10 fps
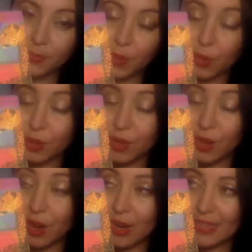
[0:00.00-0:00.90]
or
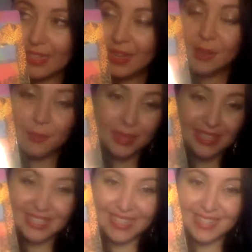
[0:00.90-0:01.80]
not, but
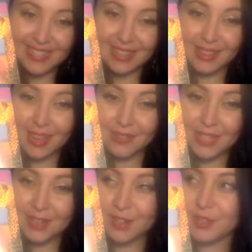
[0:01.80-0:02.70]
this is a love
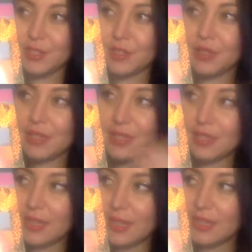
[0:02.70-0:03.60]
tarot. So this
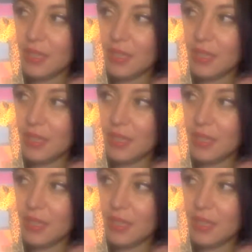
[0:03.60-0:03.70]
is